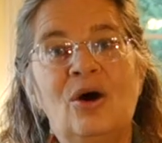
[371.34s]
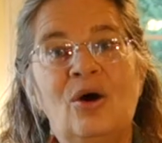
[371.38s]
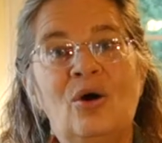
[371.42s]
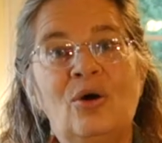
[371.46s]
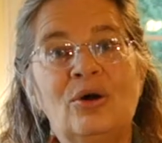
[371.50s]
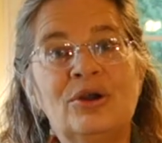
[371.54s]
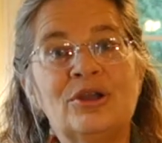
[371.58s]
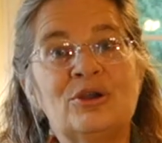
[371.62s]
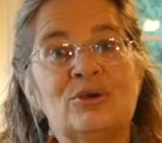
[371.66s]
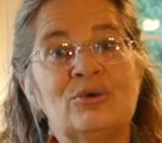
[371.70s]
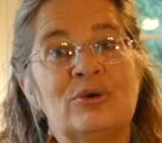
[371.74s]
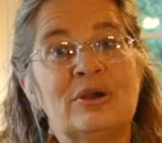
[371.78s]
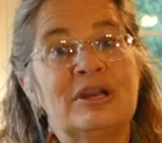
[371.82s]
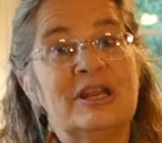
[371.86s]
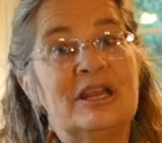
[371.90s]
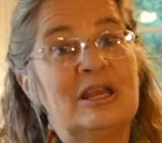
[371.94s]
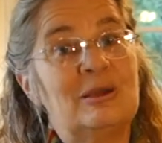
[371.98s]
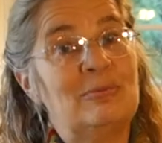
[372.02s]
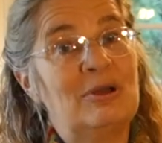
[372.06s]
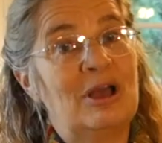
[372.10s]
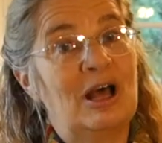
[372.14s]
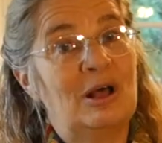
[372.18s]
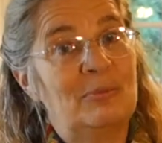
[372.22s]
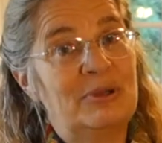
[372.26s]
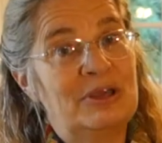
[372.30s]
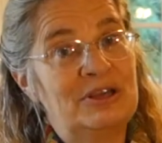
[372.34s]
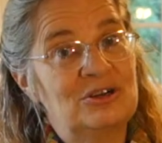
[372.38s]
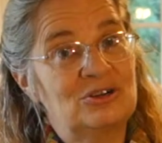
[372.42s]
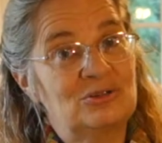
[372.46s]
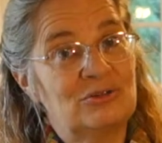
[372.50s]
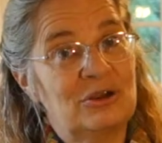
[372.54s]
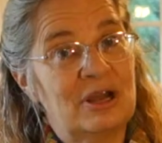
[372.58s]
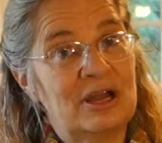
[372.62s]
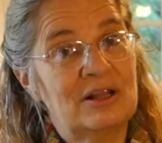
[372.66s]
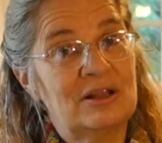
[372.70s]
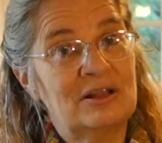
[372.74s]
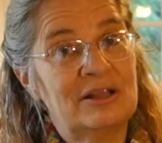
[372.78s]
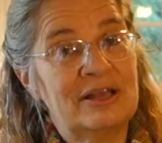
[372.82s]
Or you can email me
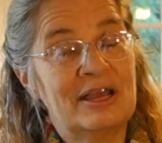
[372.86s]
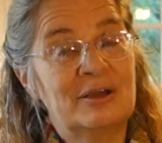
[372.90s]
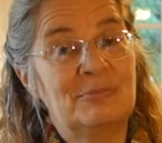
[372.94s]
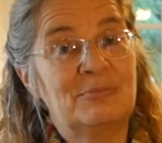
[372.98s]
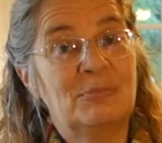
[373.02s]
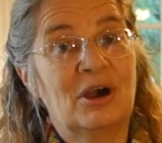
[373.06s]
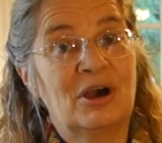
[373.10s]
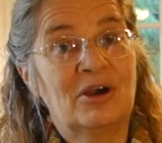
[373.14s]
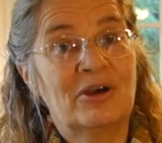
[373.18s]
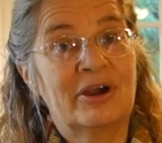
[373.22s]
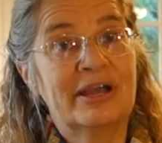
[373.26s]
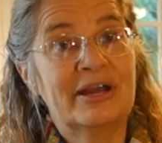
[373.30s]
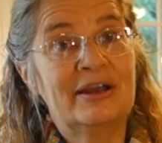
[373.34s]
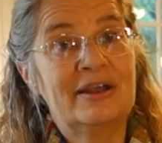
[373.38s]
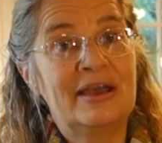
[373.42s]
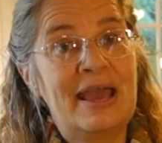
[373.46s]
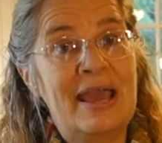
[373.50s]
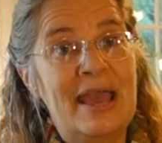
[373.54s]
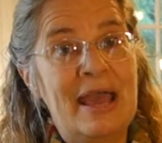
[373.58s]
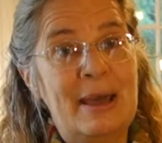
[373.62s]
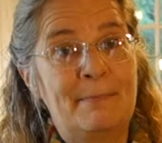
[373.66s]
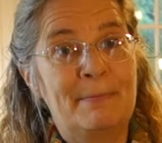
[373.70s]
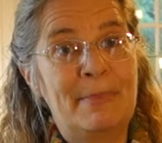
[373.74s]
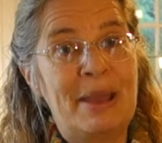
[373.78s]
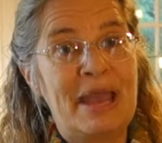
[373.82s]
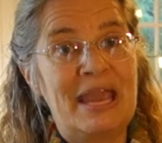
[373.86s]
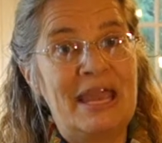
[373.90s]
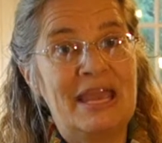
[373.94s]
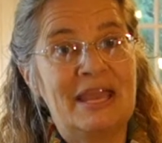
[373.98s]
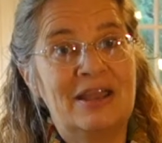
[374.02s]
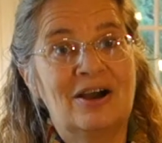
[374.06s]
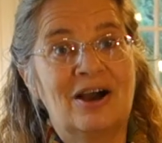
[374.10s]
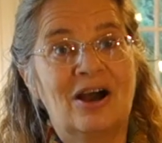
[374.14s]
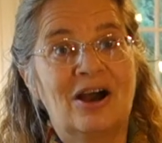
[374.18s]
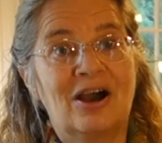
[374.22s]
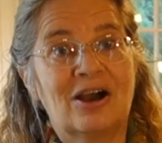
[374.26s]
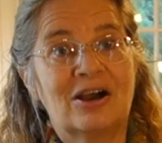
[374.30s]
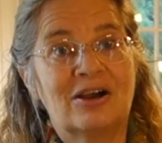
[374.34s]
directly at Maren,
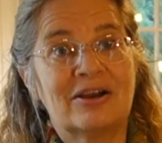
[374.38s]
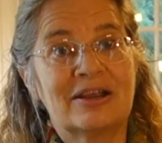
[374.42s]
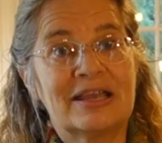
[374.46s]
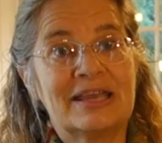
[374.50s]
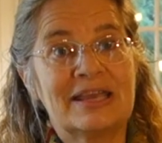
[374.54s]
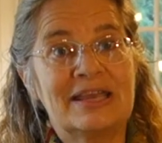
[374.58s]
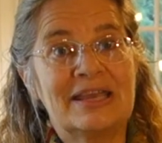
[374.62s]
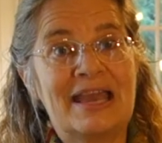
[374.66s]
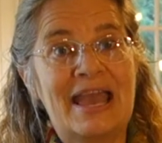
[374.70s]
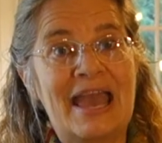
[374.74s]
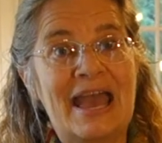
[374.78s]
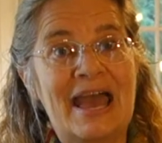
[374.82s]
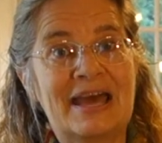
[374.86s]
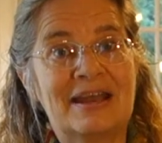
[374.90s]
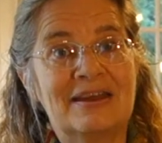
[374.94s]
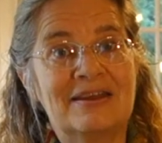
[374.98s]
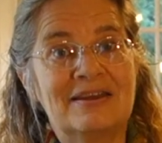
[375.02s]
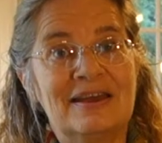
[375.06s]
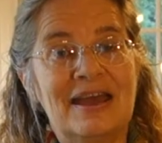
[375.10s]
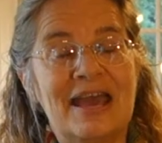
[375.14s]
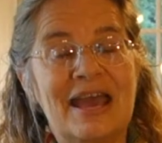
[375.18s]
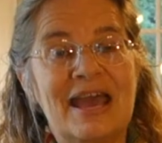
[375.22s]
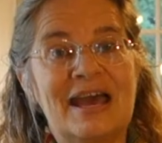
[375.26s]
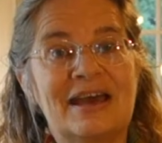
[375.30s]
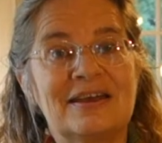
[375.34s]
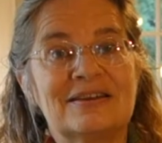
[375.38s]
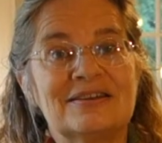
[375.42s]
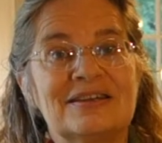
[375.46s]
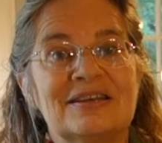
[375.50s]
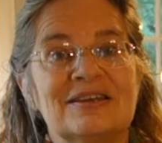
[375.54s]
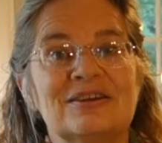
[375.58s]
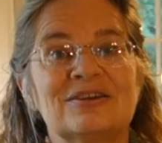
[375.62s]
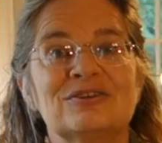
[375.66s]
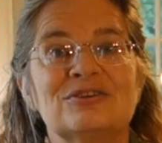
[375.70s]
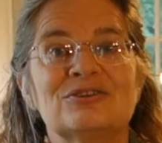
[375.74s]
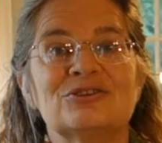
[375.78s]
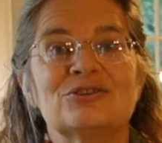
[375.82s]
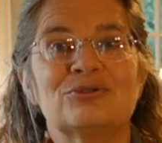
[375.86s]
M-A-R-E-N,
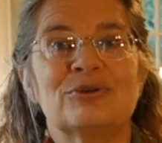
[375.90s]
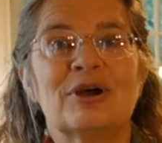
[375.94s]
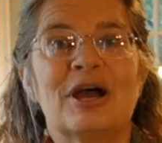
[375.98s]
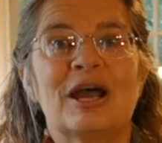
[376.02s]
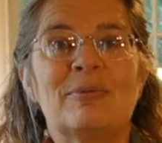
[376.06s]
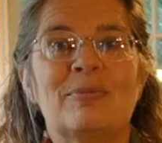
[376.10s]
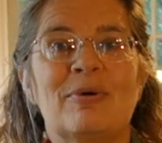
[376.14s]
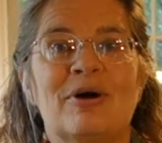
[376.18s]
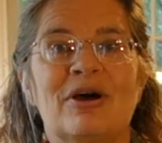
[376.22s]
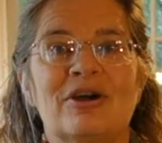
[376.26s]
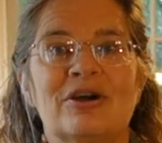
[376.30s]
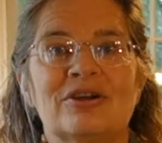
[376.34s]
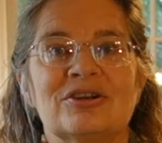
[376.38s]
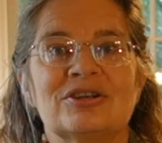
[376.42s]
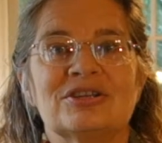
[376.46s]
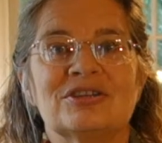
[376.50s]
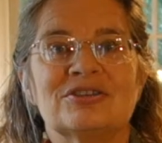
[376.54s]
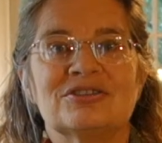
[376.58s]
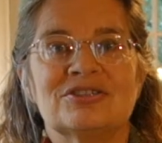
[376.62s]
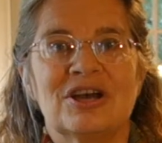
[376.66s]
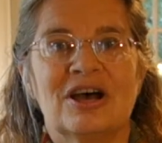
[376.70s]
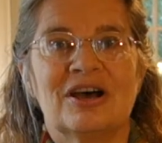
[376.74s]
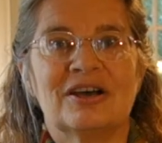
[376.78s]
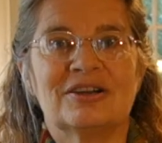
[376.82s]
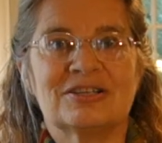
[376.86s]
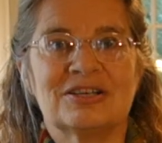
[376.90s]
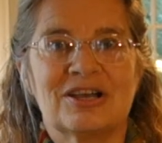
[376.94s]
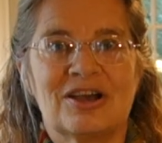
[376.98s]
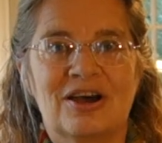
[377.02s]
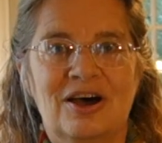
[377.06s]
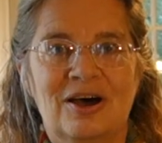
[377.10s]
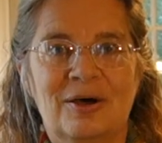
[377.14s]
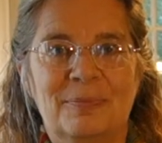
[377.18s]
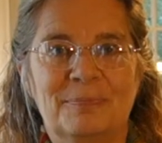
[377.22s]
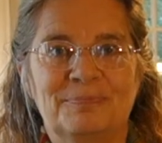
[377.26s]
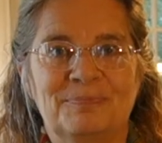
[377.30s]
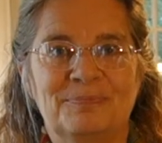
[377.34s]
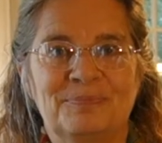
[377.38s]

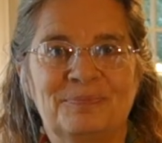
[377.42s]
@hilltribeart.com.